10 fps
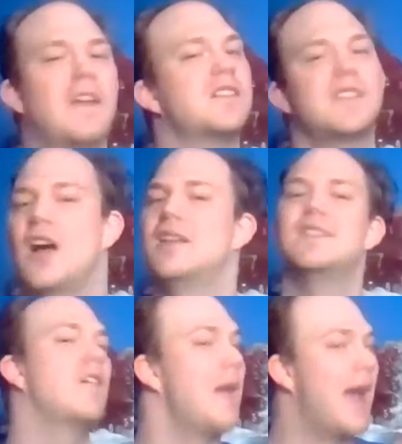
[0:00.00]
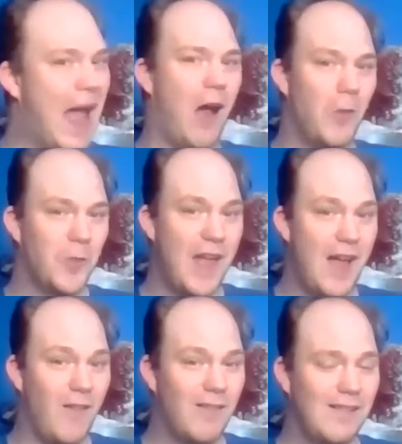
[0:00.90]
There's tons of them out
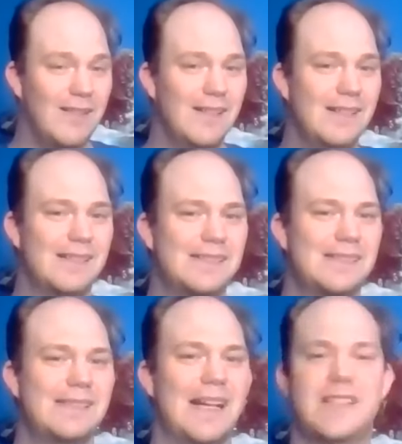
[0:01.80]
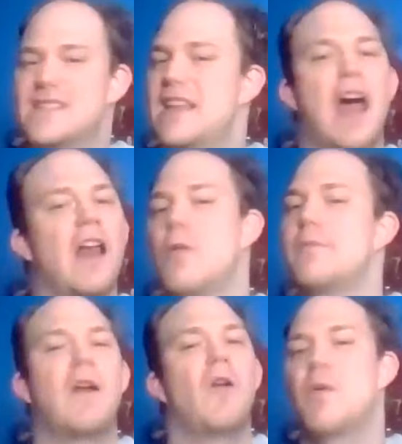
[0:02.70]
there. It's just that not all of
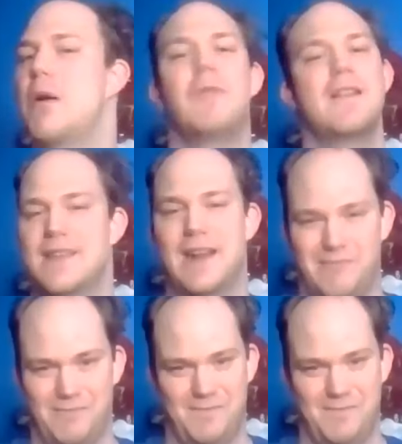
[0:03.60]
them get all the publicity.